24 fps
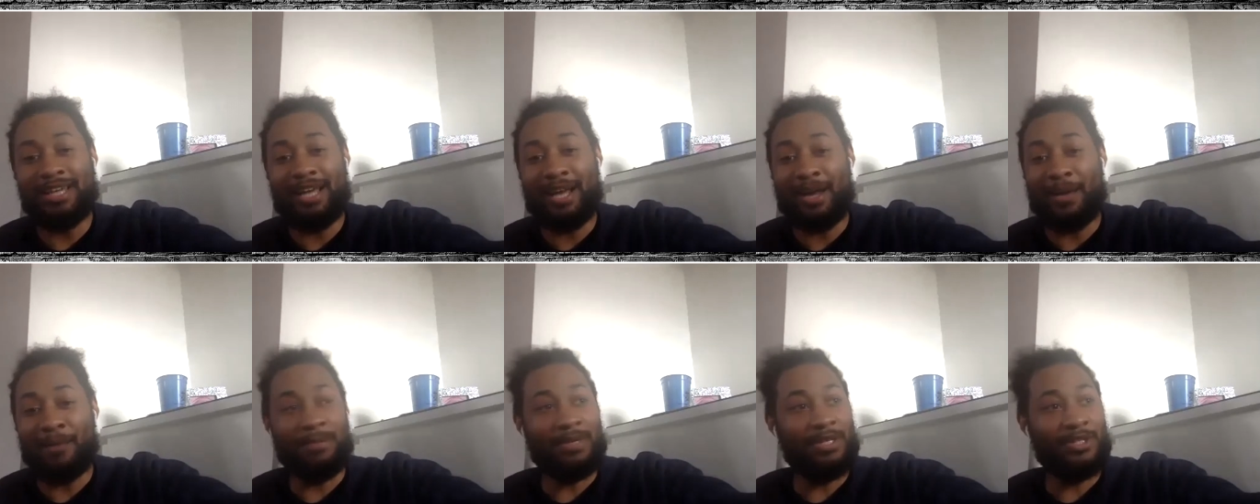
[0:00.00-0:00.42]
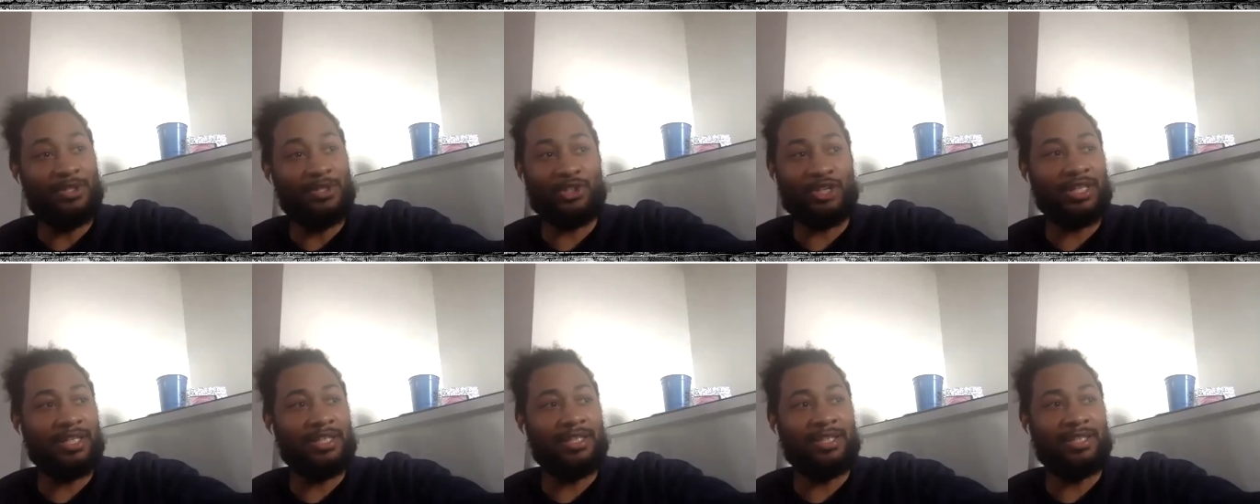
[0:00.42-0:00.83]
and be
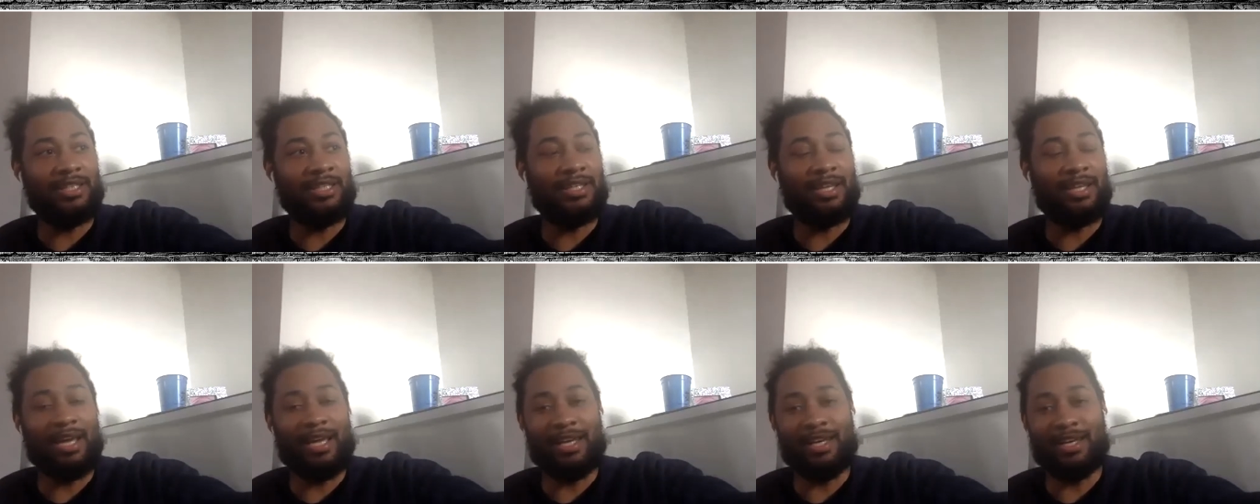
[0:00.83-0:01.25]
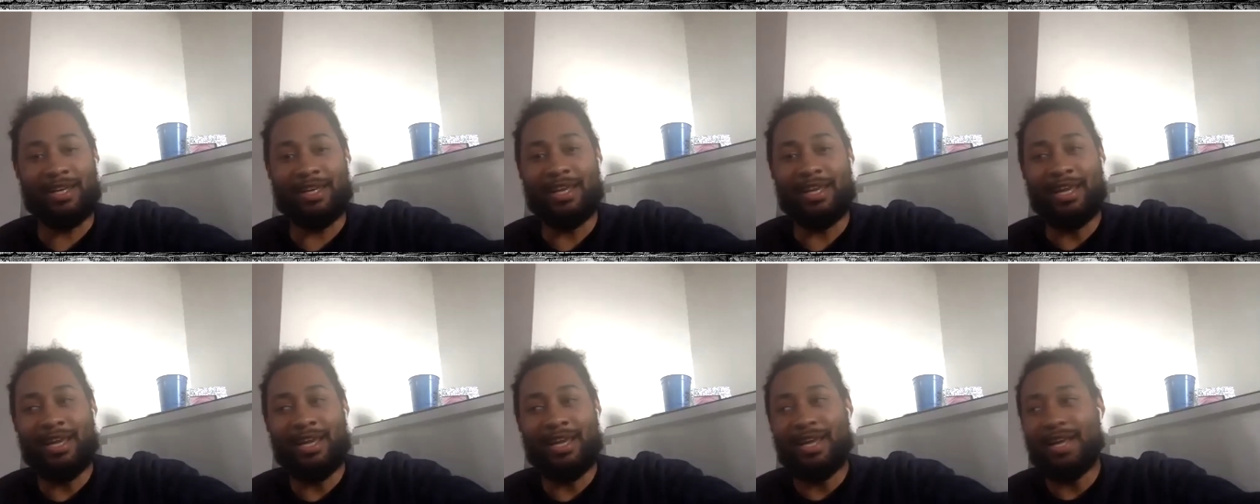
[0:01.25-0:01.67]
training
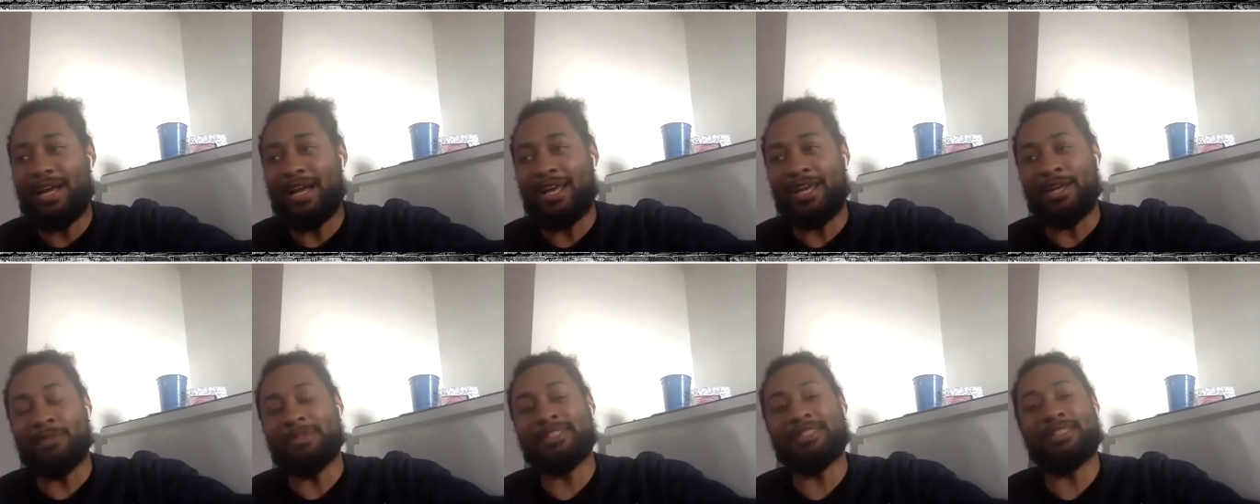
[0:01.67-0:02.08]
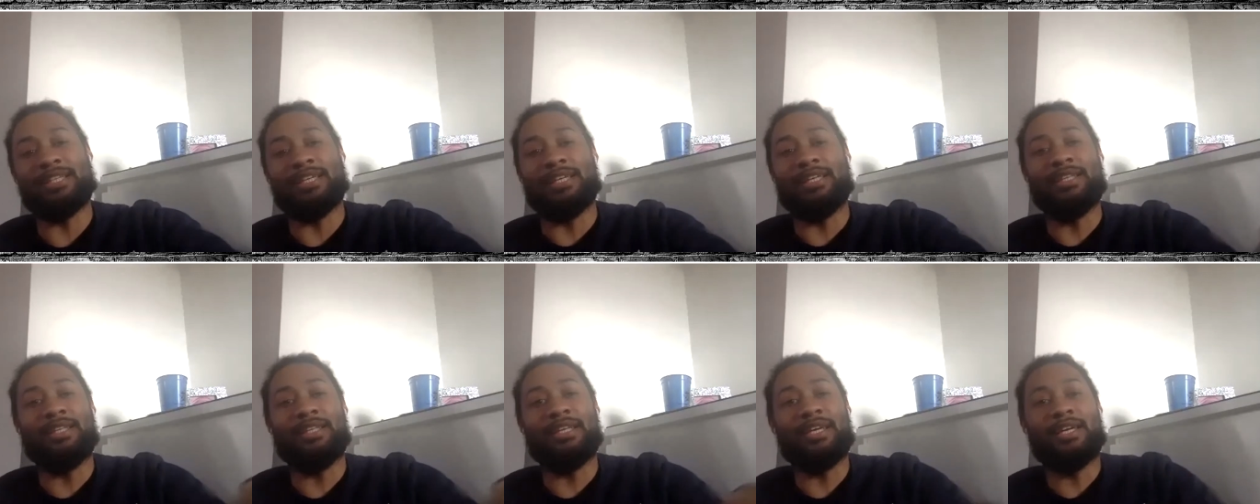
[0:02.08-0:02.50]
and I'm
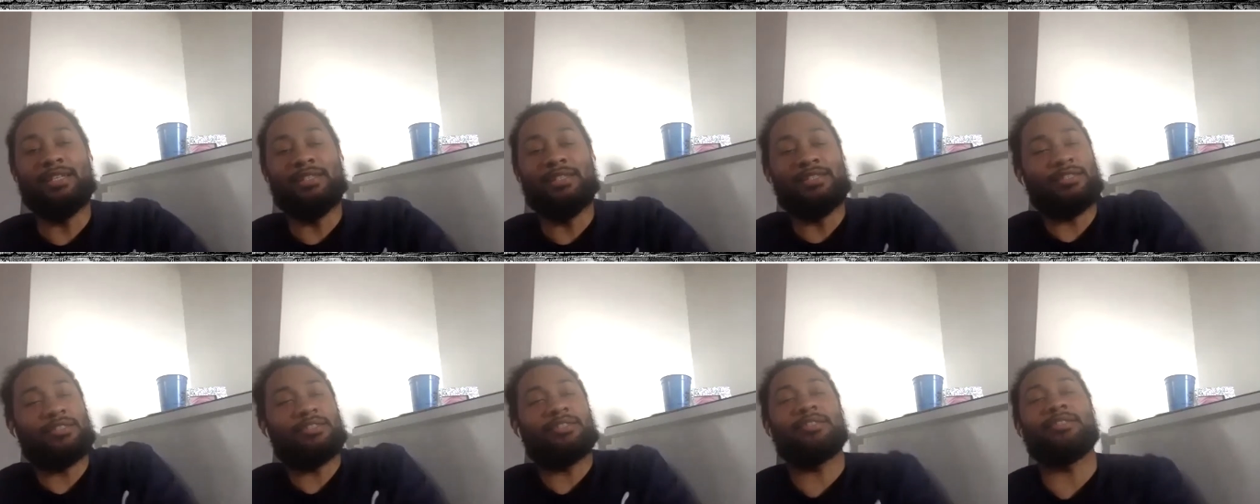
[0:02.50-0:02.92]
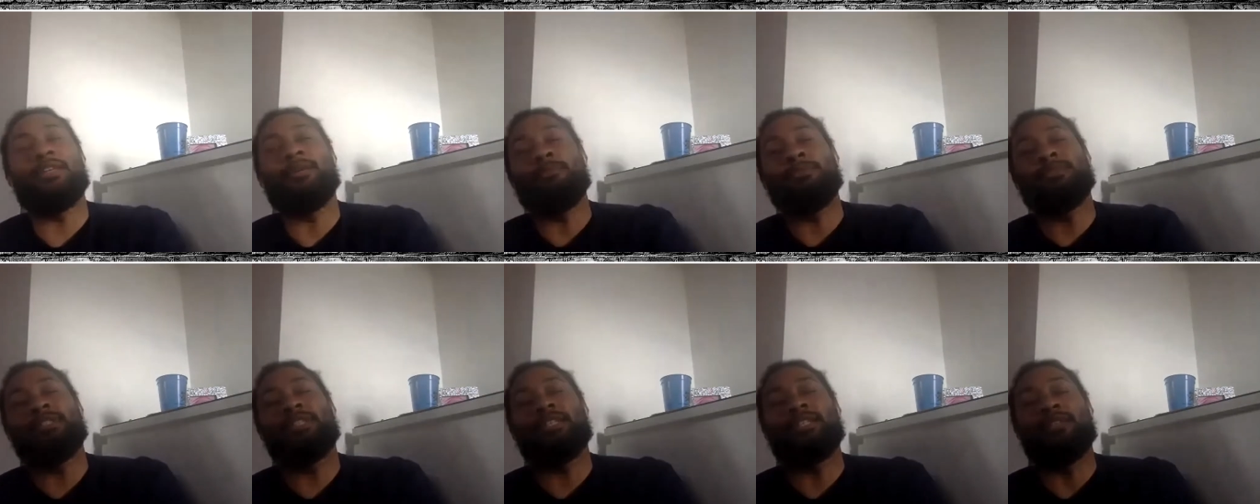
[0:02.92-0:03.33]
sitting there just
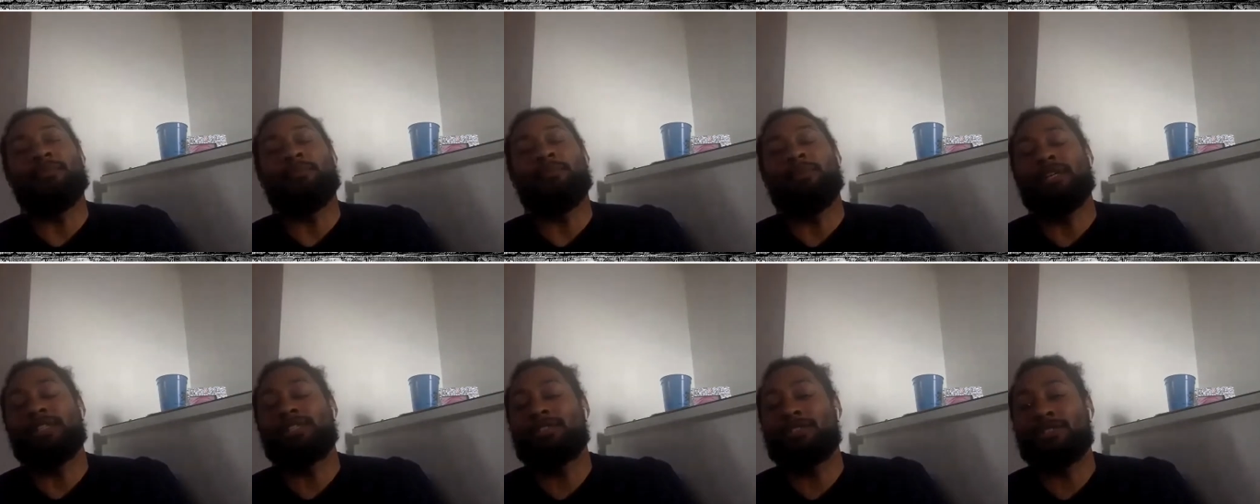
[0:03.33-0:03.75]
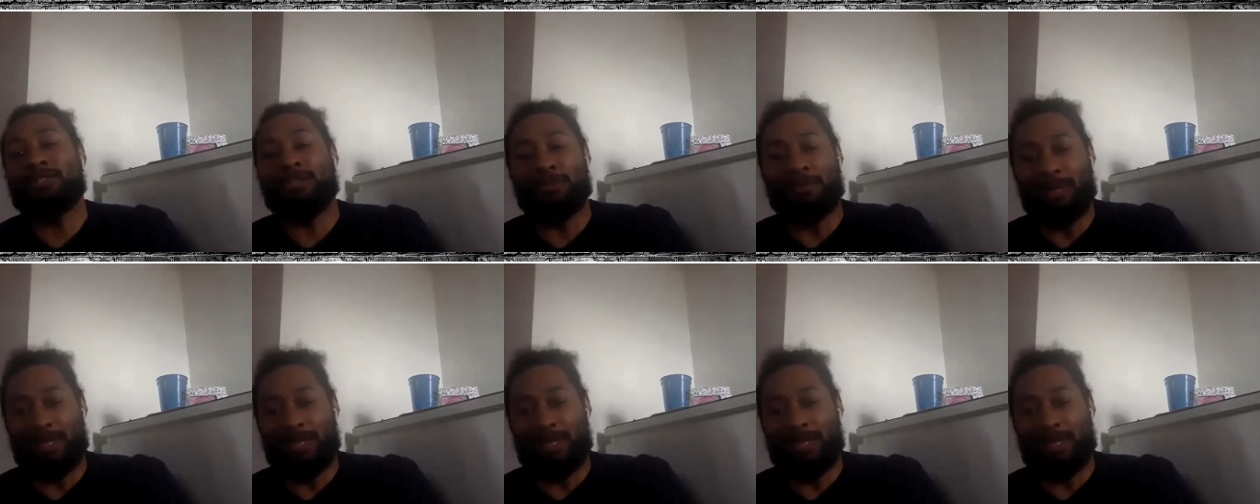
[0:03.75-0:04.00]
slumped at the bus stop